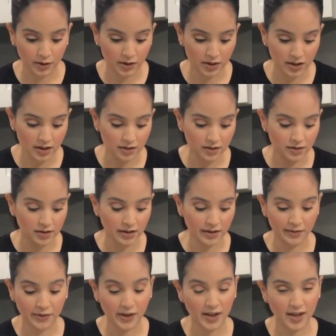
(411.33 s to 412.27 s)
You see there's
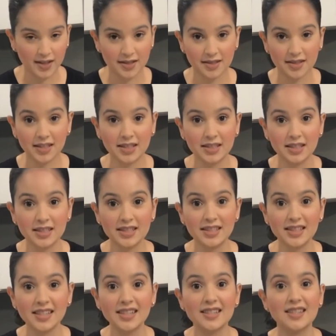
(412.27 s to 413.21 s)
different
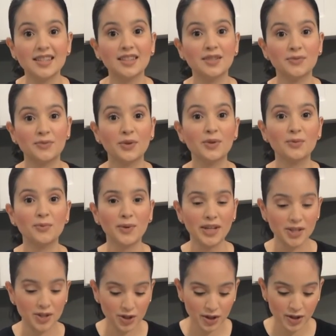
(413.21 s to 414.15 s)
consistencies and different
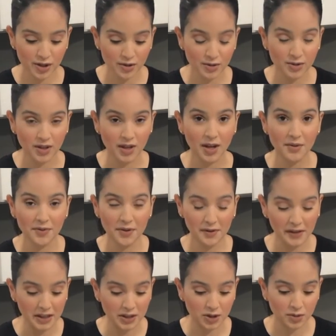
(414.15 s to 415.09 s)
ratios of
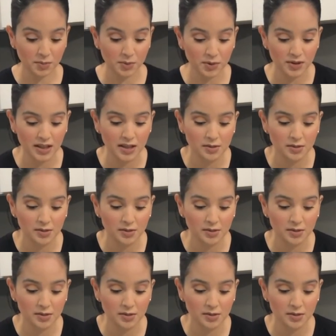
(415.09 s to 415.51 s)
the vegetables.